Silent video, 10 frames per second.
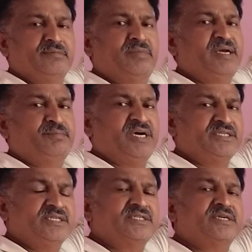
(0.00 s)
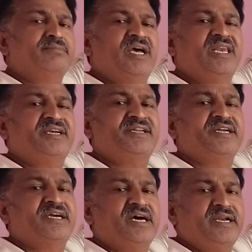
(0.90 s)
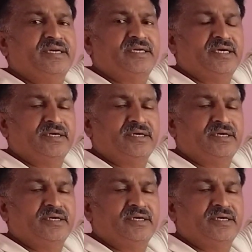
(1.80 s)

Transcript: by passing some electric current